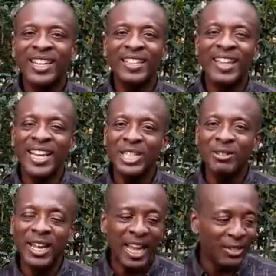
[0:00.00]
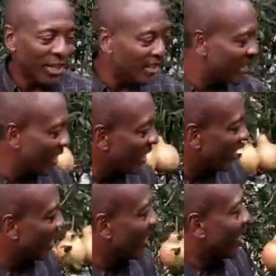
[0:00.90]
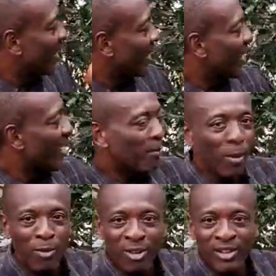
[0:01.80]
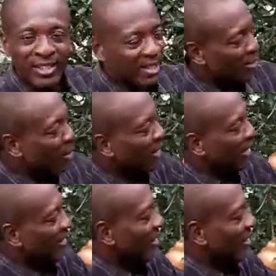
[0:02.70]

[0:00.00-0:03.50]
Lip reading: in Nigeria, and you can see pomegranates are growing.